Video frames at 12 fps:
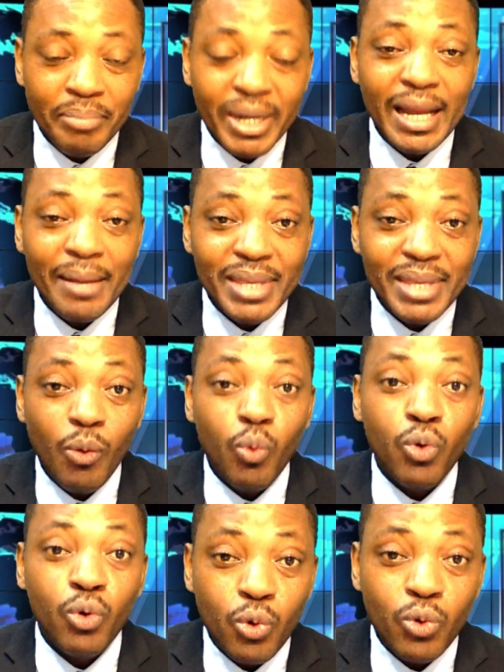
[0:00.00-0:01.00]
Brenda Biya,
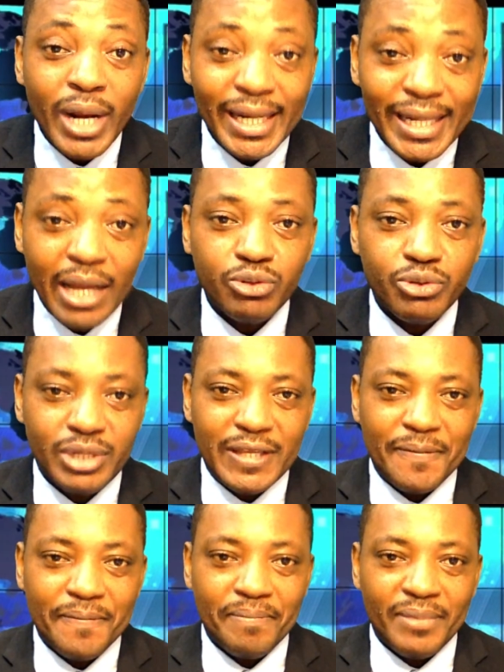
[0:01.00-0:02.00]
will rule that country,
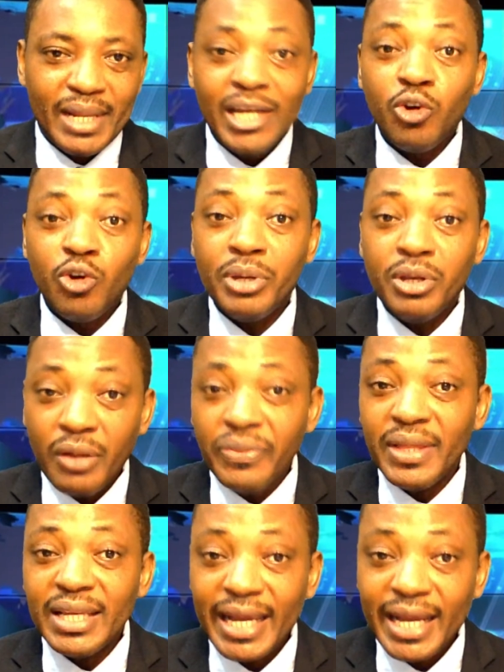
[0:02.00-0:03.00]
and there will be
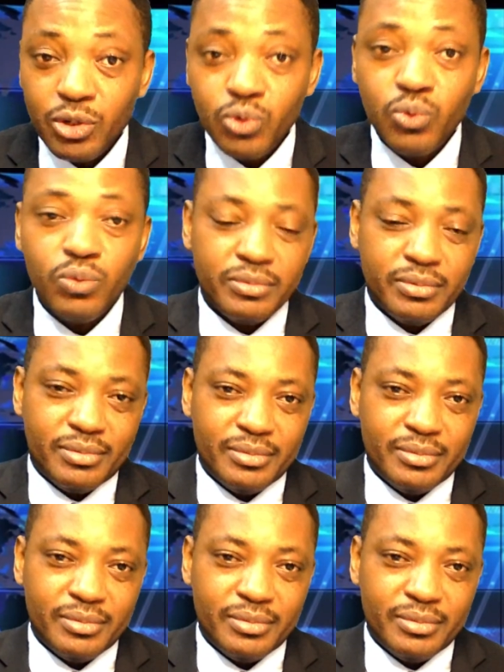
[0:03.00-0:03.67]
nothing they can do.